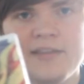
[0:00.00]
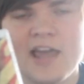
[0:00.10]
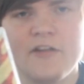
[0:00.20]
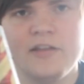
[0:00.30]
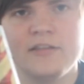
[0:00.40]

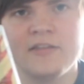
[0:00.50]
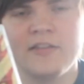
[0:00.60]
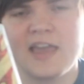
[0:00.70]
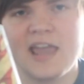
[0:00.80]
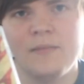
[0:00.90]
areas in the
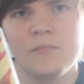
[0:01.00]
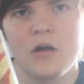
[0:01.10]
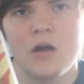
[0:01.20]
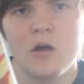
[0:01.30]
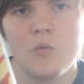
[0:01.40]
game
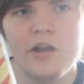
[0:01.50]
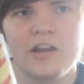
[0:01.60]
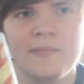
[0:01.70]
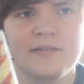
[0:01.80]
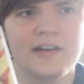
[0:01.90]
where you
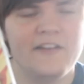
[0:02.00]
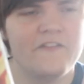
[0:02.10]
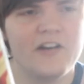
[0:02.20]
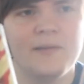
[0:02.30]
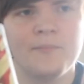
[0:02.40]
can basically
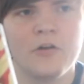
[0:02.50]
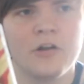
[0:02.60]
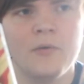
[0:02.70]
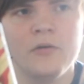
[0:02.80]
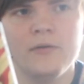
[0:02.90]
fight
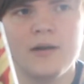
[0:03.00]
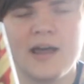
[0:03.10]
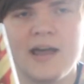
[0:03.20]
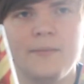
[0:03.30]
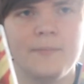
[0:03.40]
Pokemon
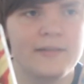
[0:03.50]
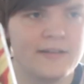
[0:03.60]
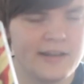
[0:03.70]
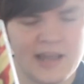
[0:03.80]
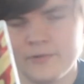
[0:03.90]
and
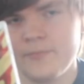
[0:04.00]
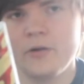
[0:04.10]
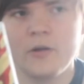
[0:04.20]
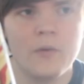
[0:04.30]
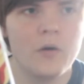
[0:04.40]
basically capture
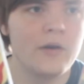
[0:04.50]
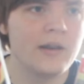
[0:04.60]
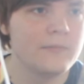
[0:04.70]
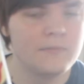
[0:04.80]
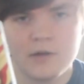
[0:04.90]
Pokemon